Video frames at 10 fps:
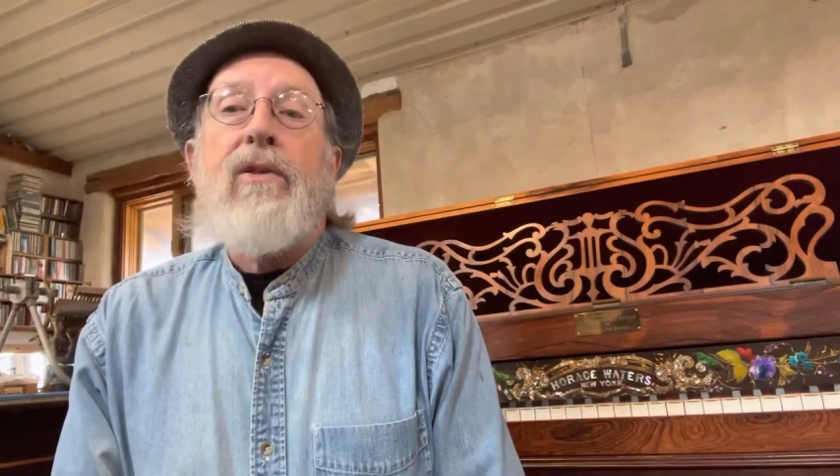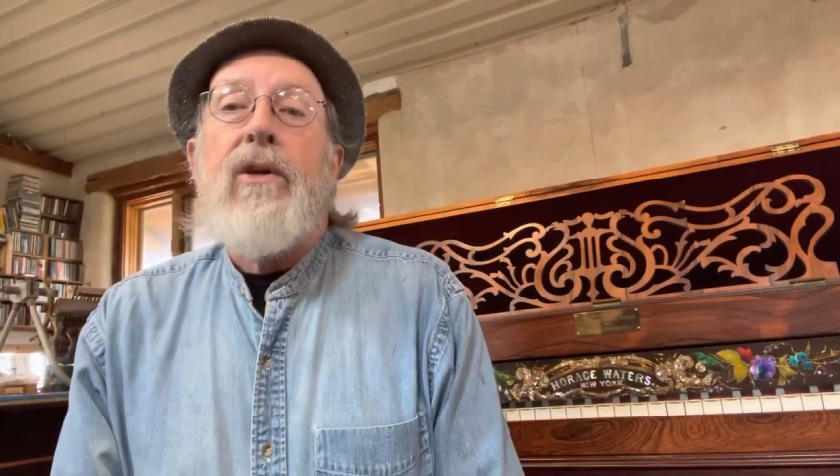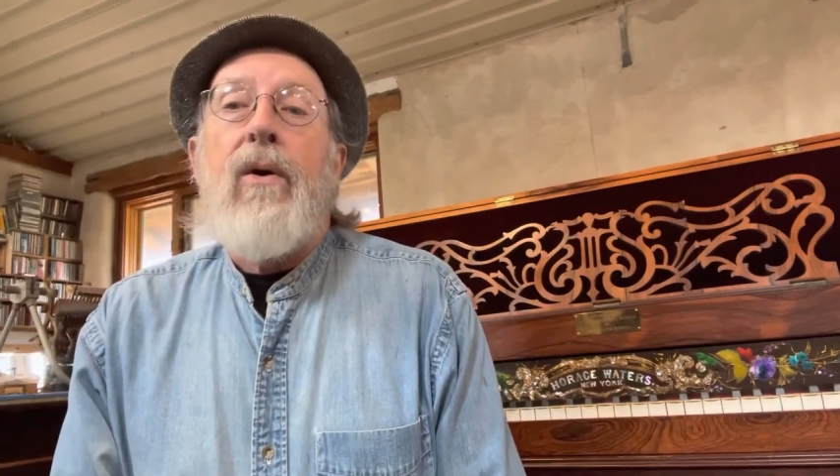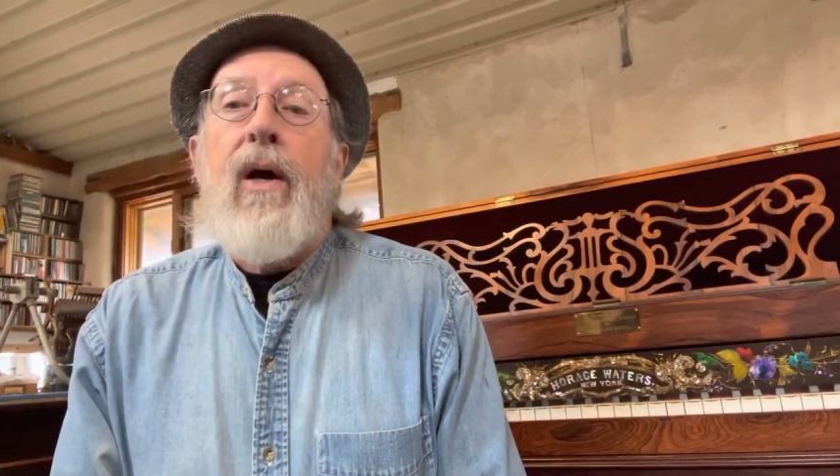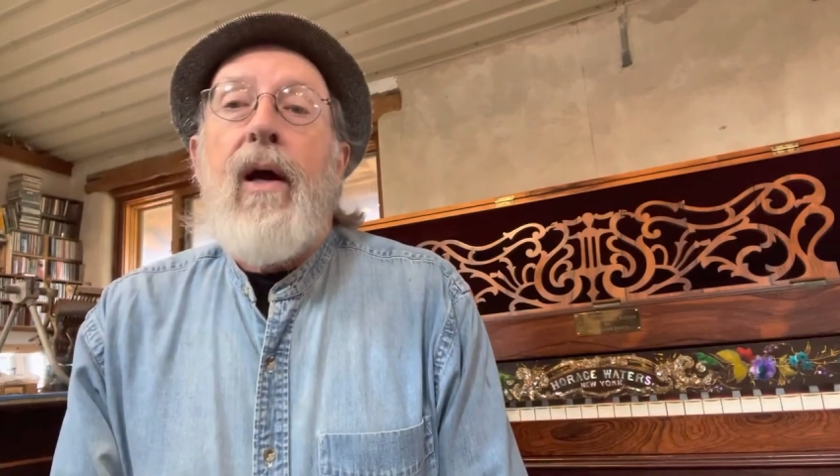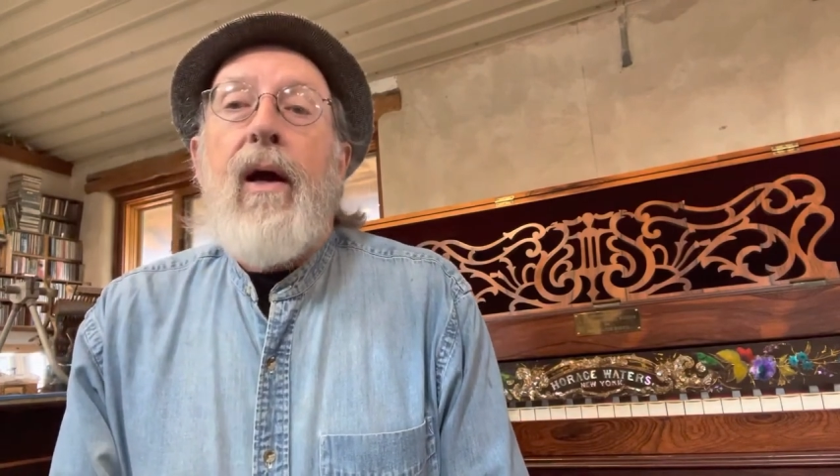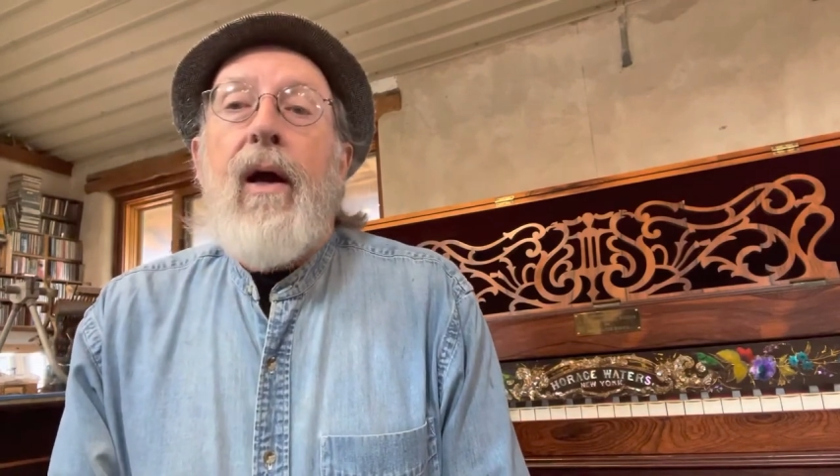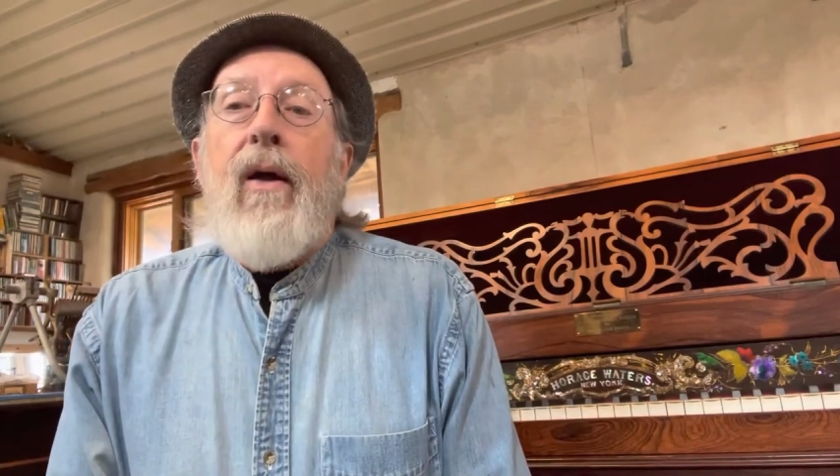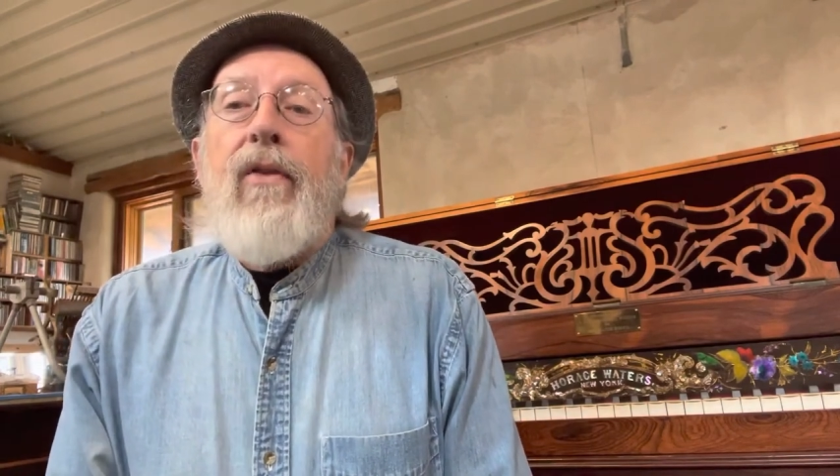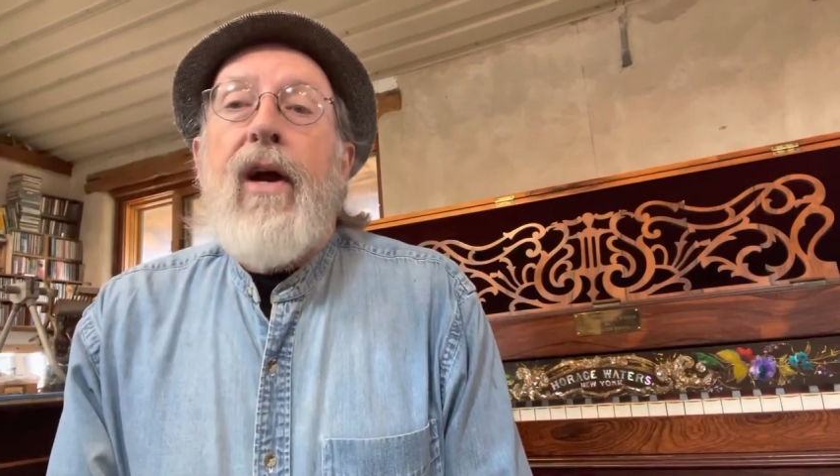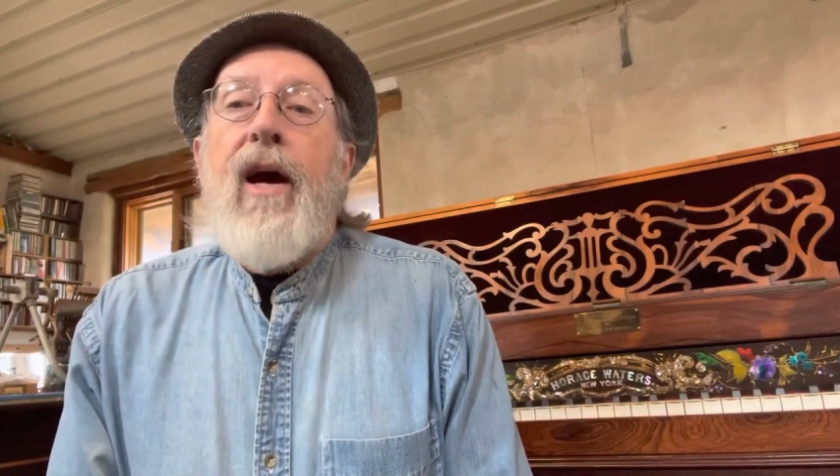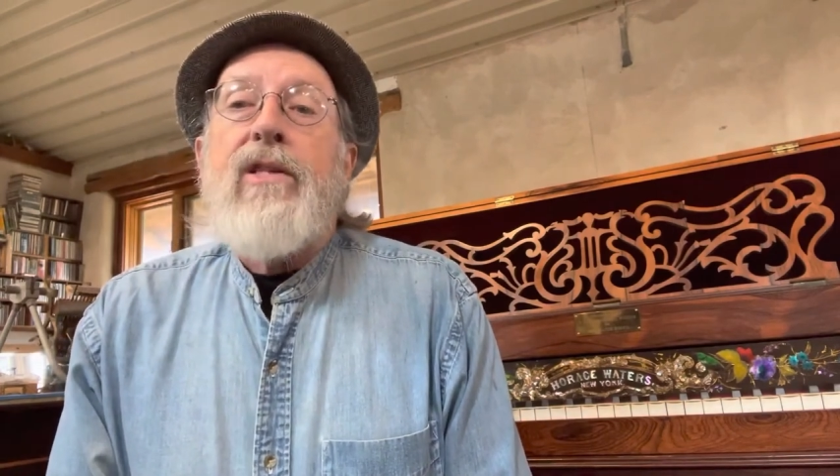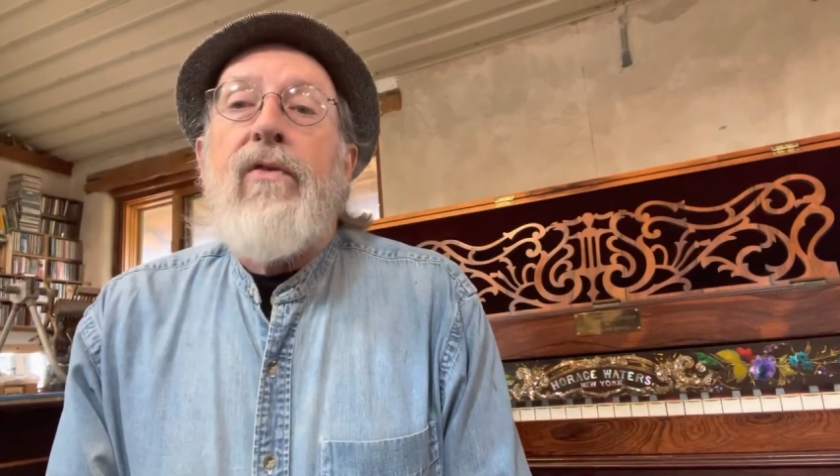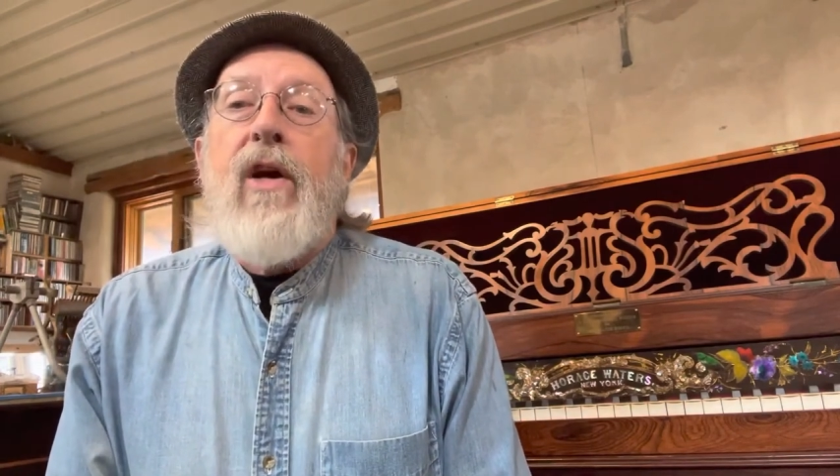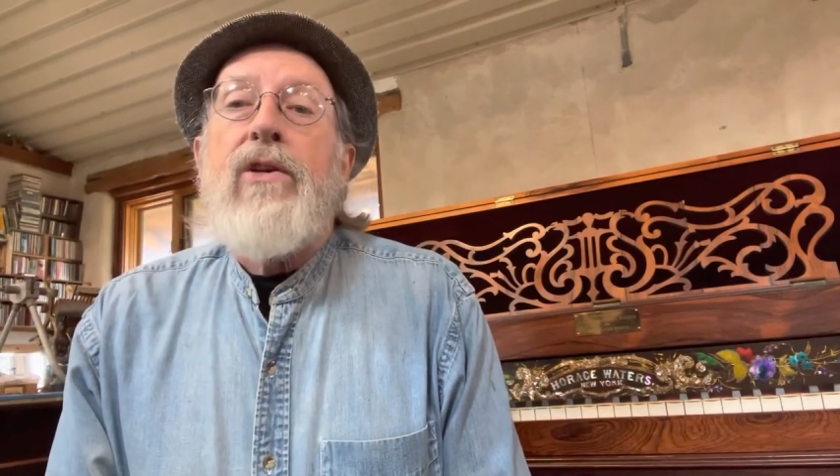So the
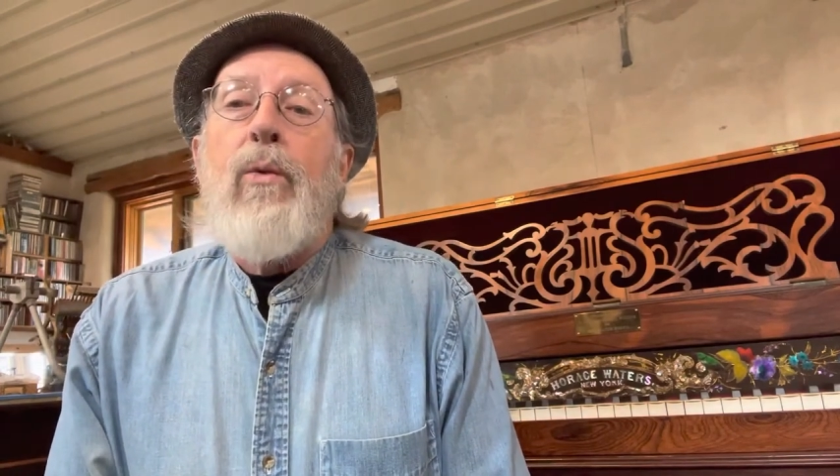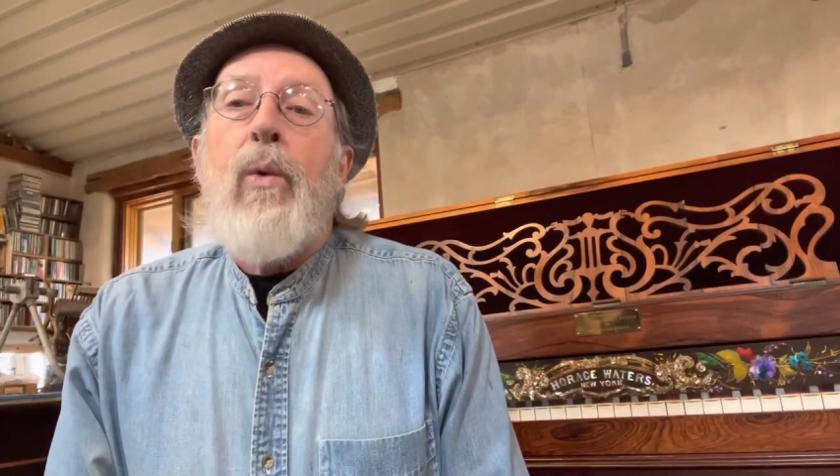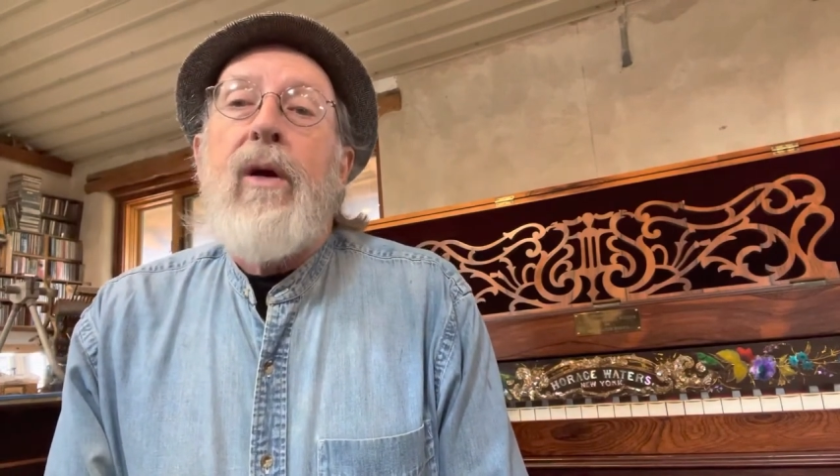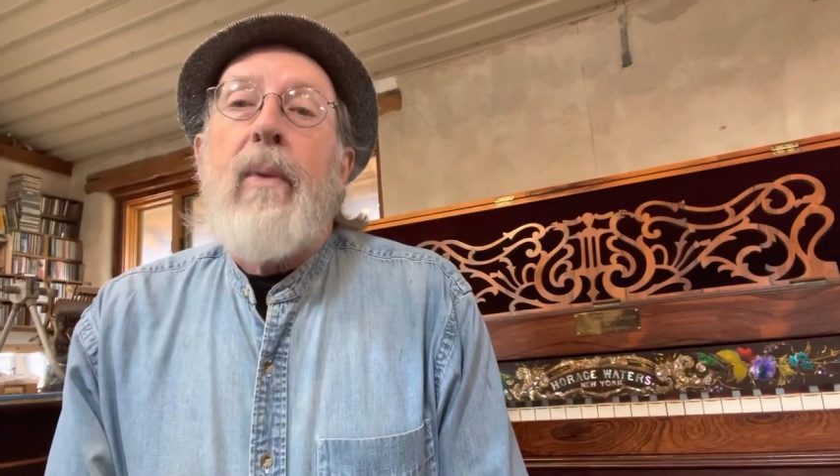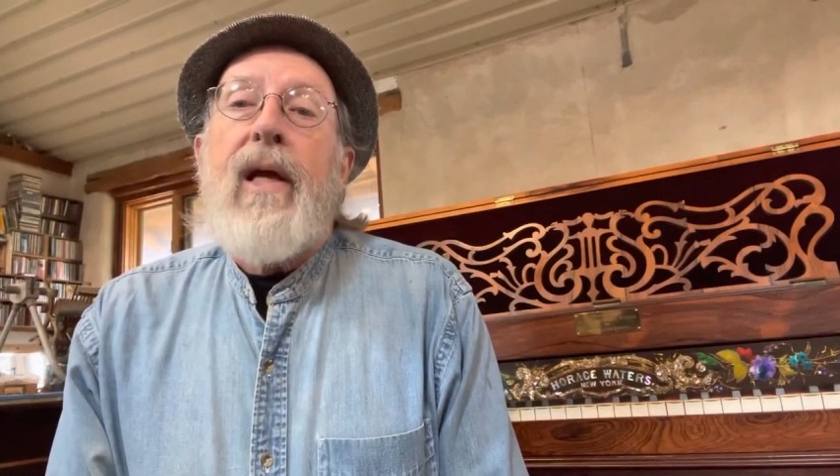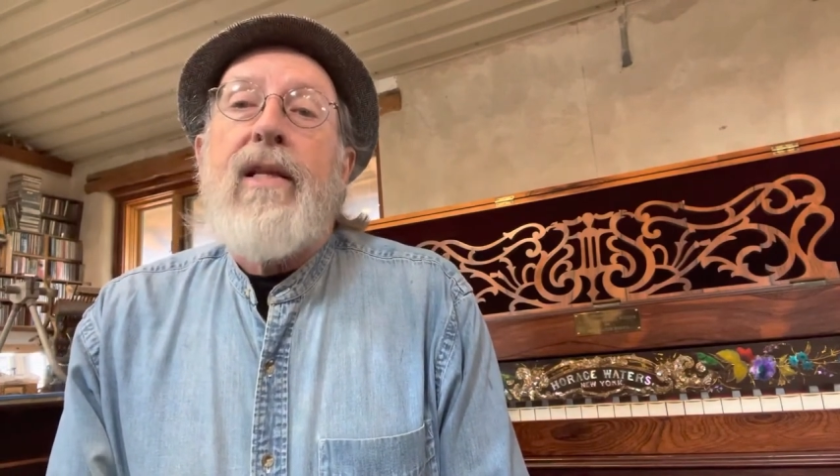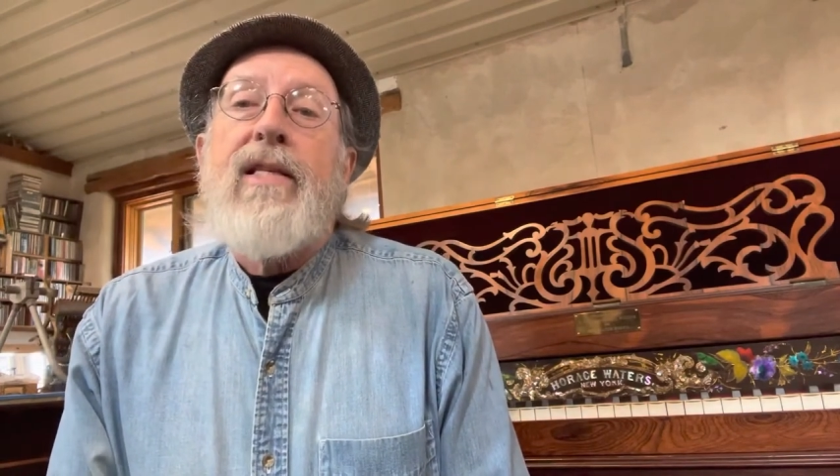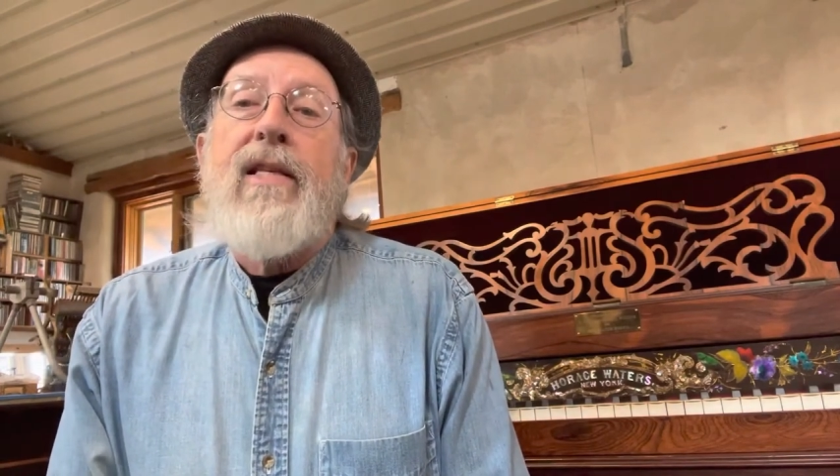conservation work means